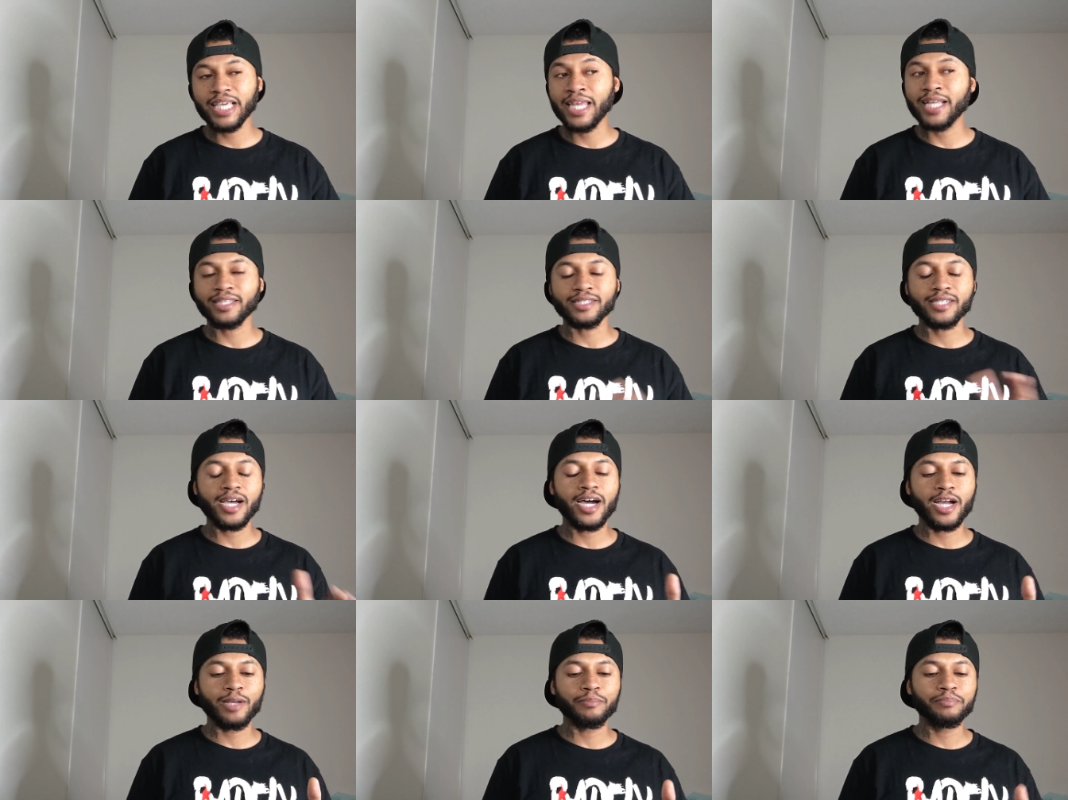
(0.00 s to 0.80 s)
And at the
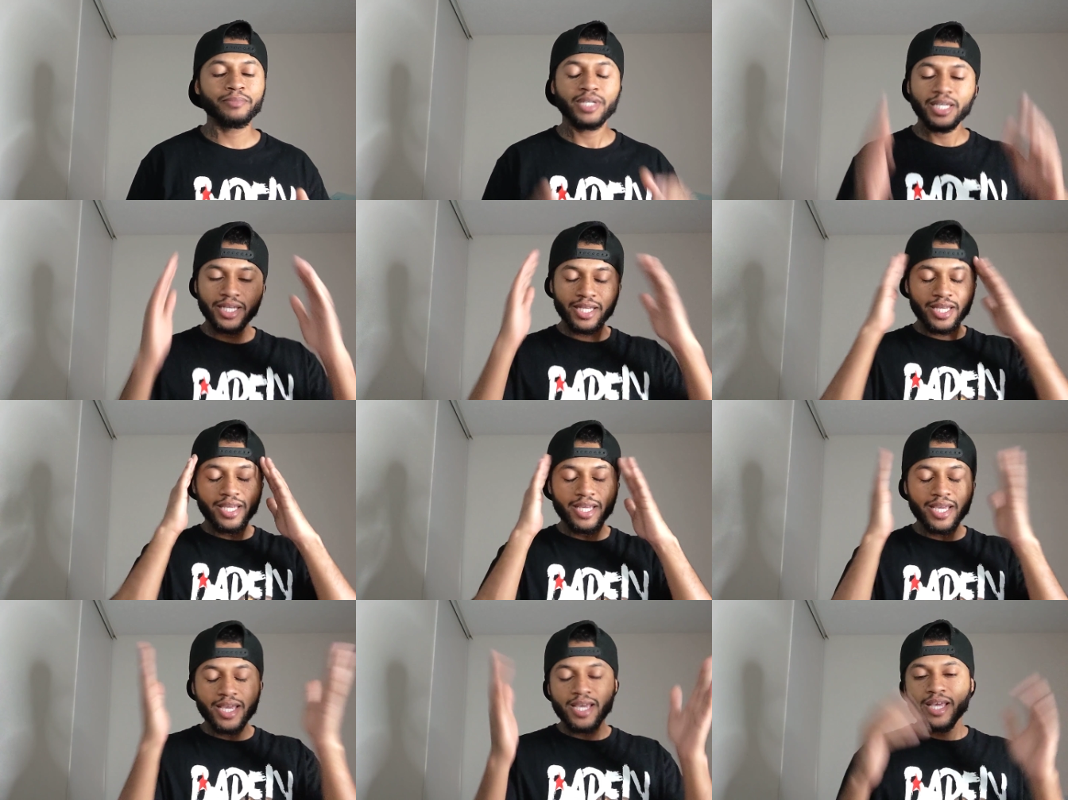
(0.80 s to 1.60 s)
time,
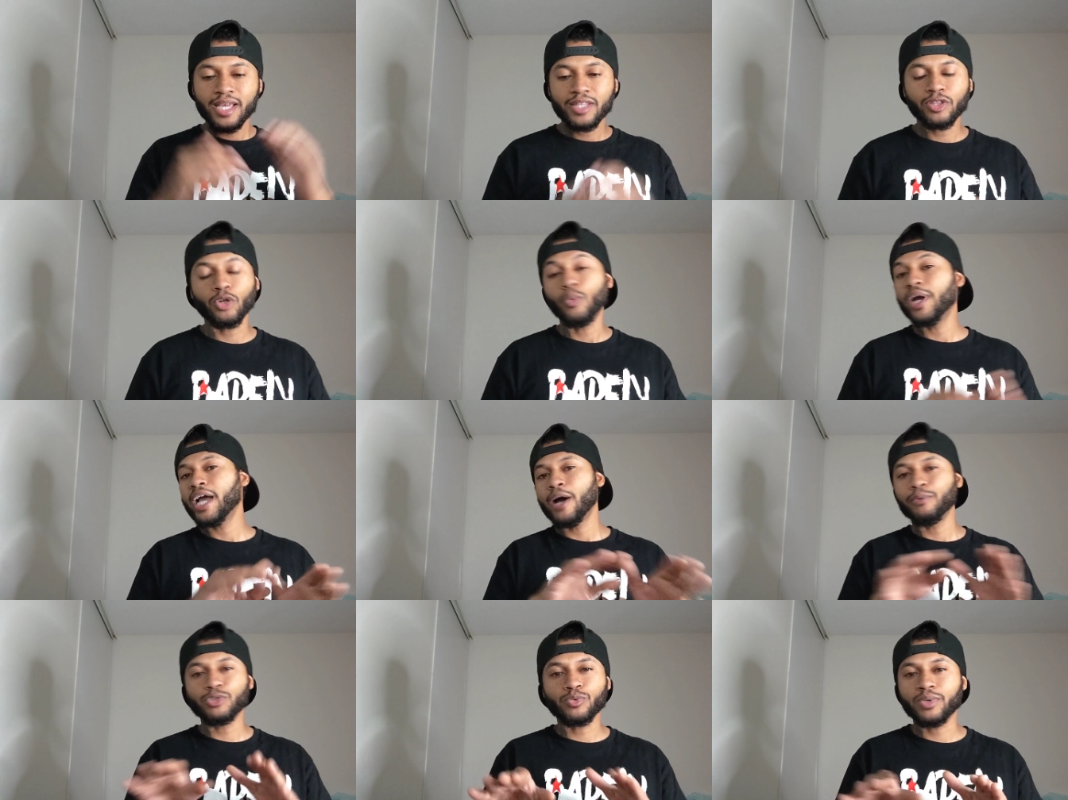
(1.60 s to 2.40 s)
the way
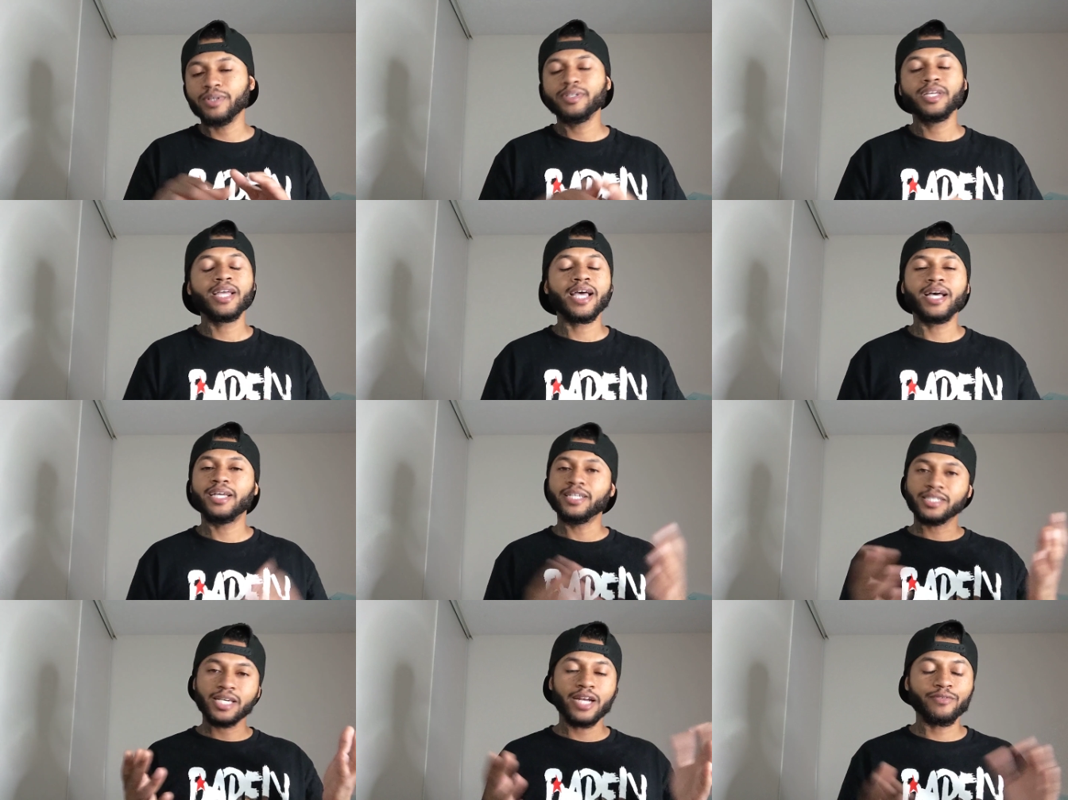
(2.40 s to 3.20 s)
I was,
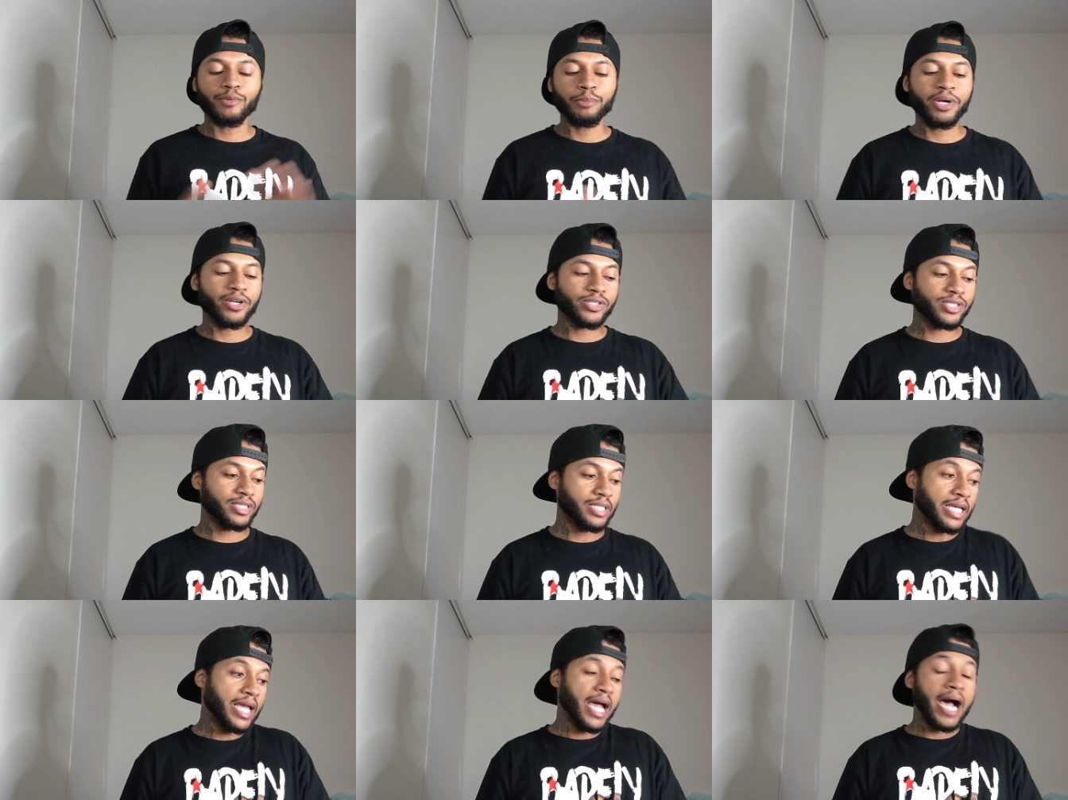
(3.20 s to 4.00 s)
it's kind of
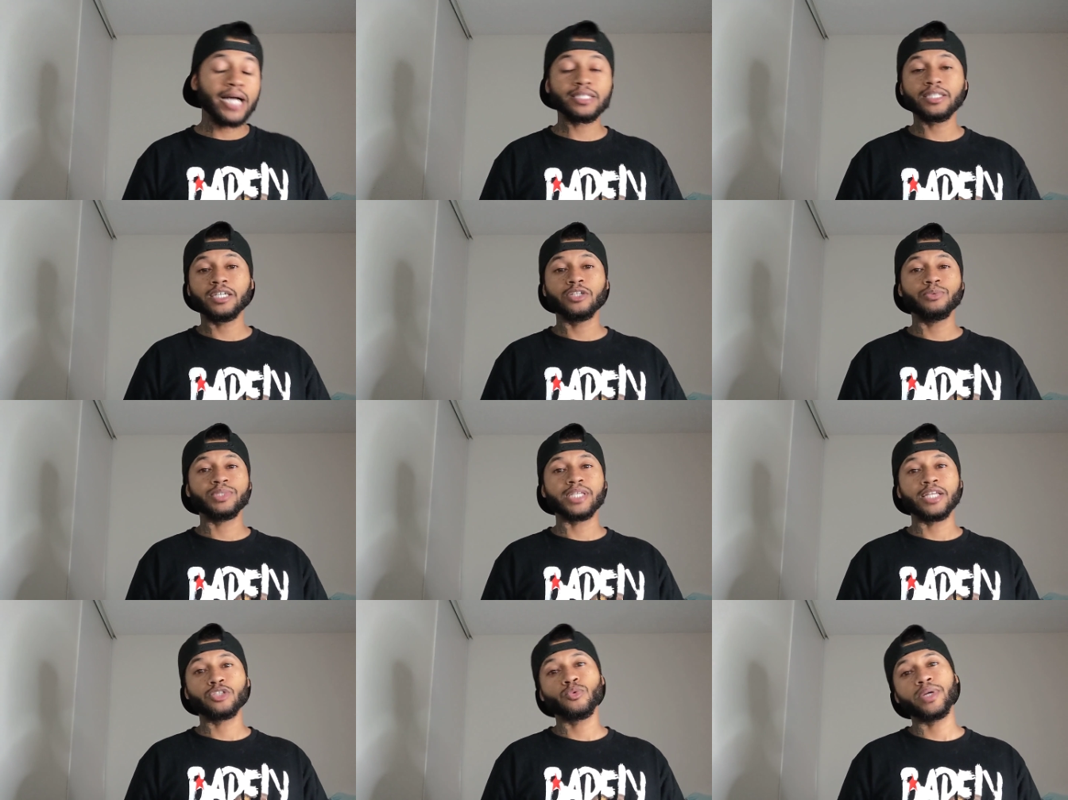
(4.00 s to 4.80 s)
embarrassing. I thought it
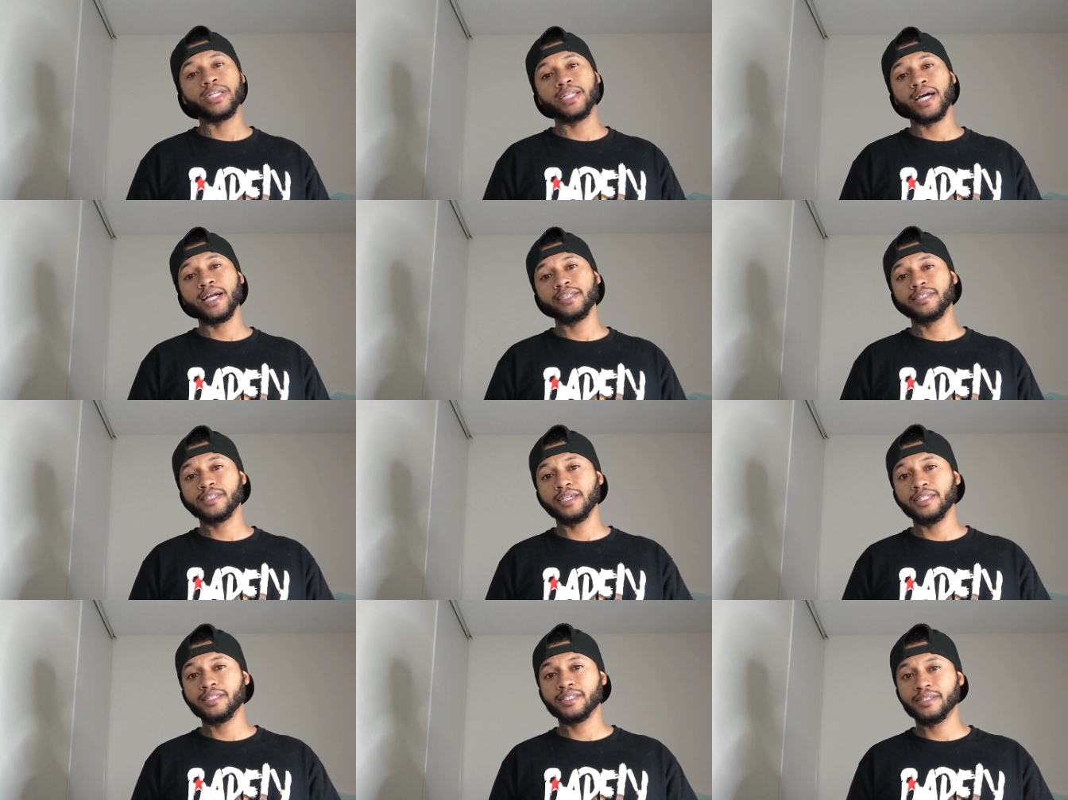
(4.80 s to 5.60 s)
was at 29
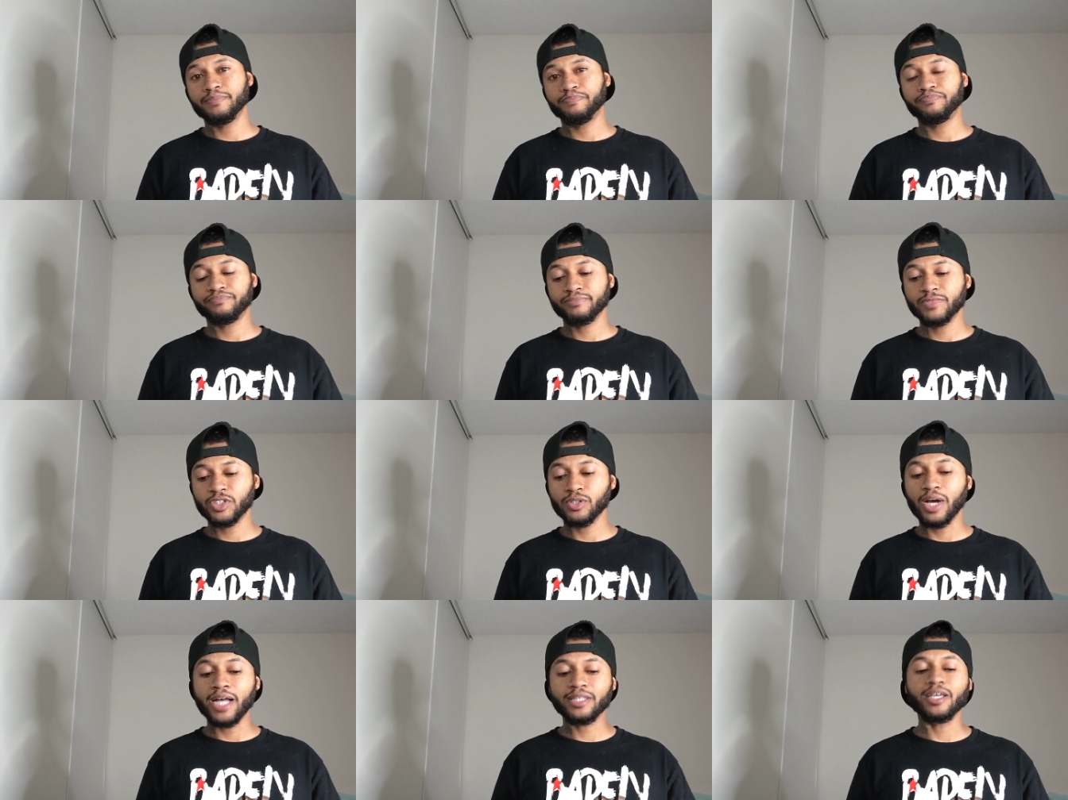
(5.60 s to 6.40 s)
cents.
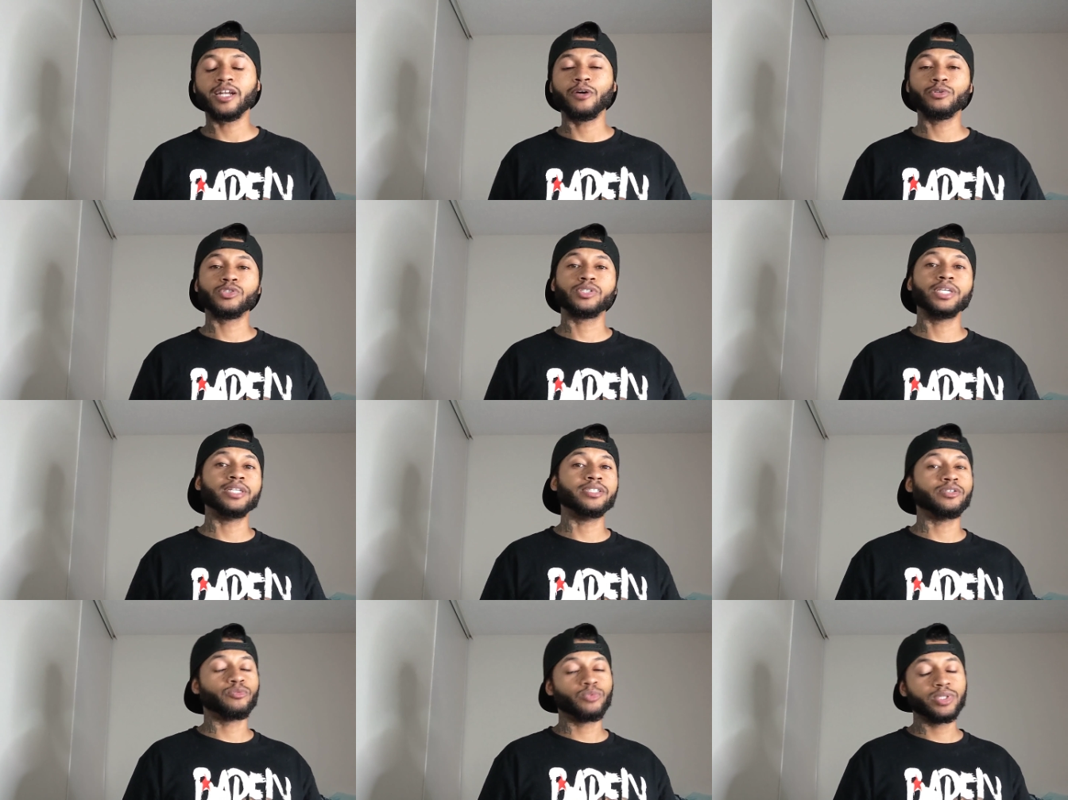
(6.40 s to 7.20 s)
So I thought I was
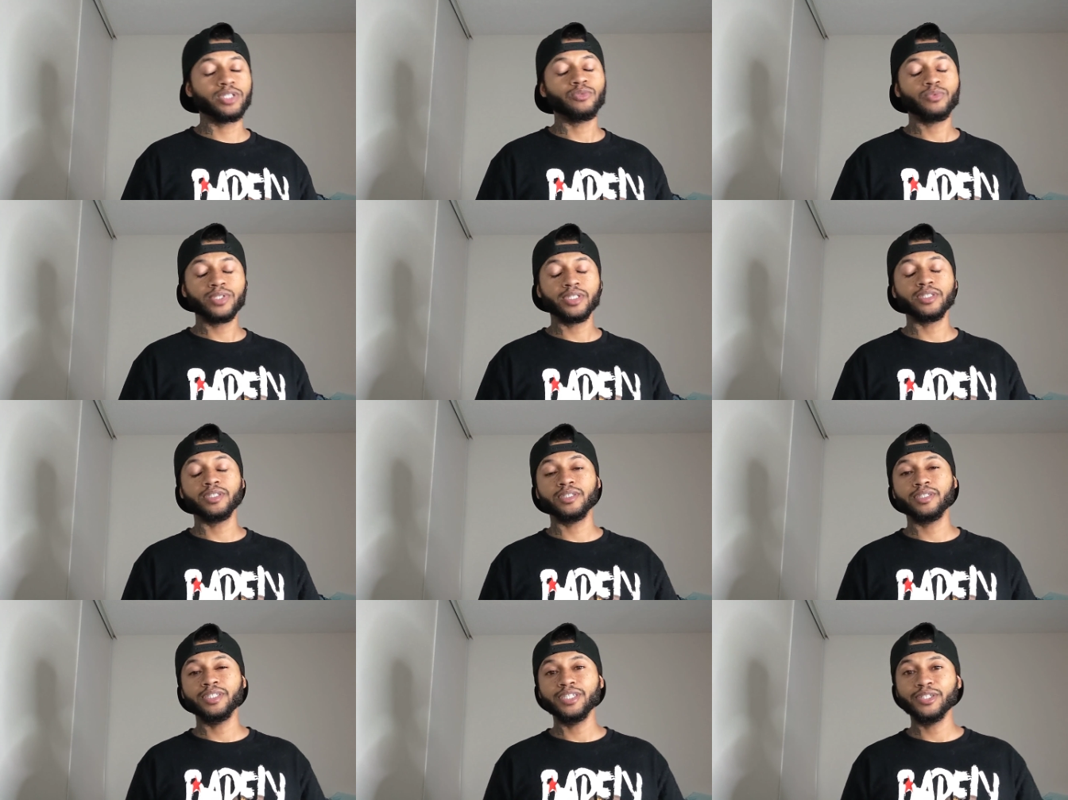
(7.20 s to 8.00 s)
getting a really, really
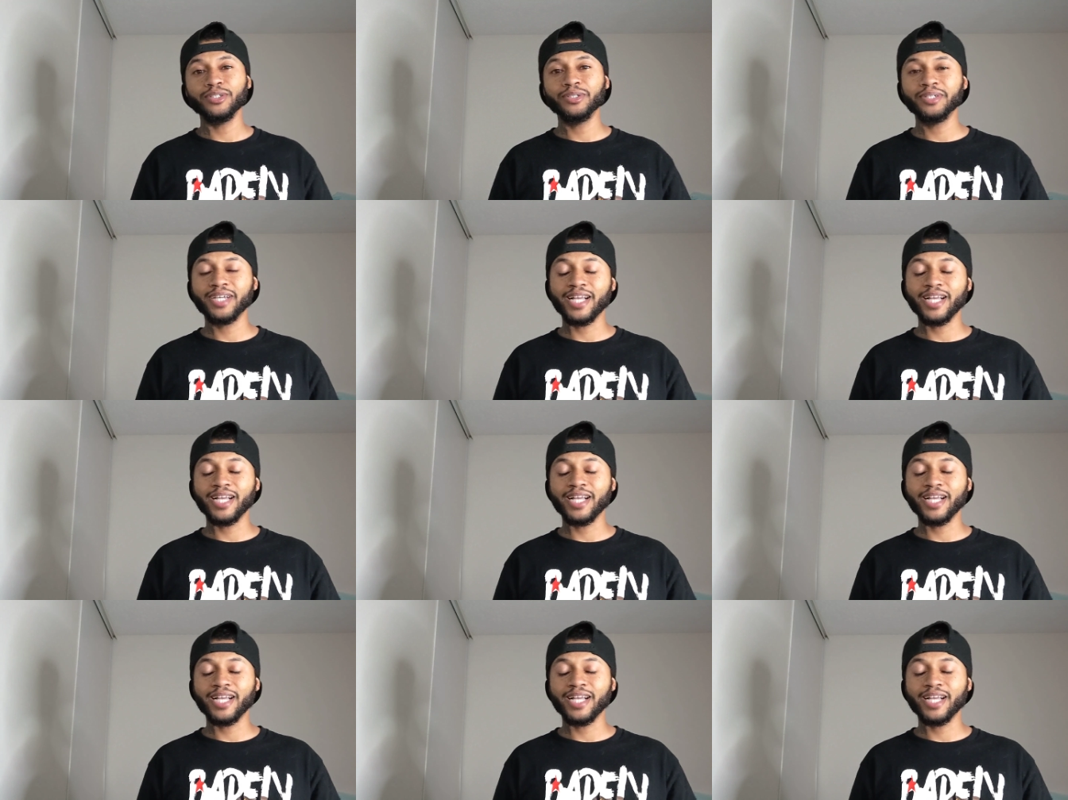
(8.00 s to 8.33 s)
good deal